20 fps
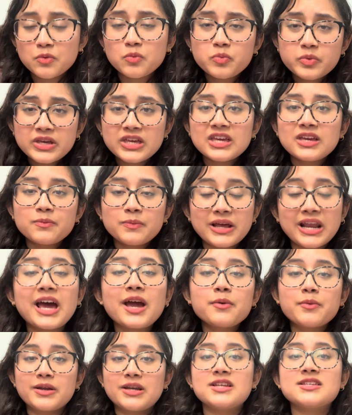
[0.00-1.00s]
we when I
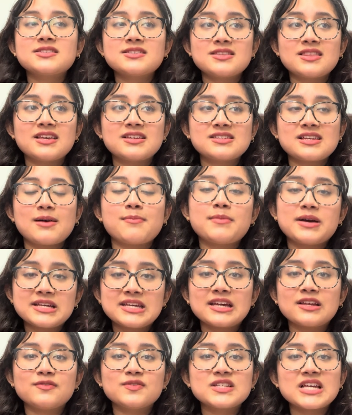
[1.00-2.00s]
went into the exam my
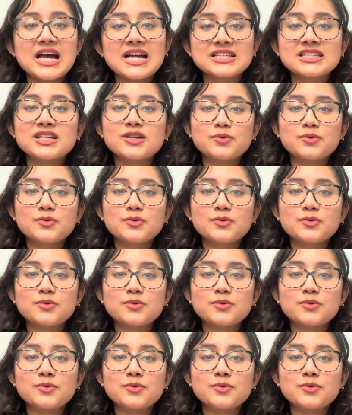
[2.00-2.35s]
kind of tactic